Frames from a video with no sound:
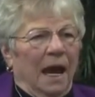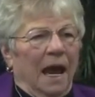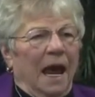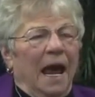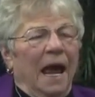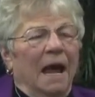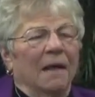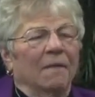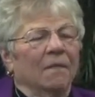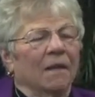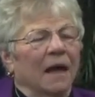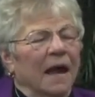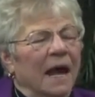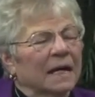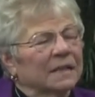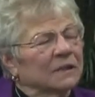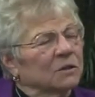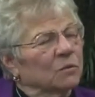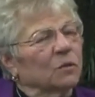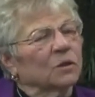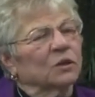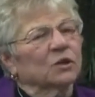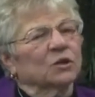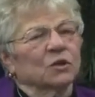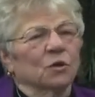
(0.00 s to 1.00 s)
And
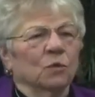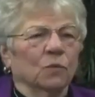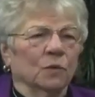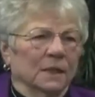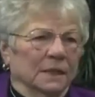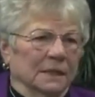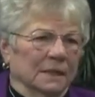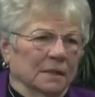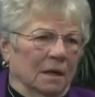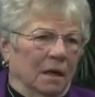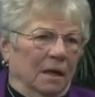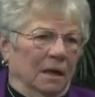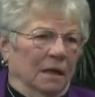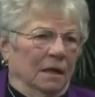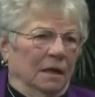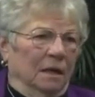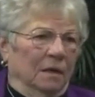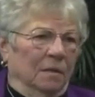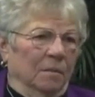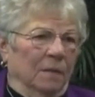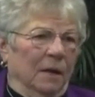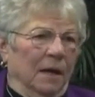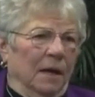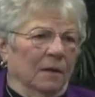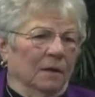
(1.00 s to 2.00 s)
that's what's so
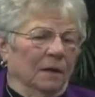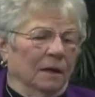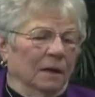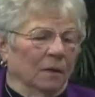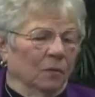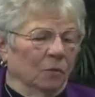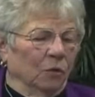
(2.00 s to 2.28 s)
exciting about it.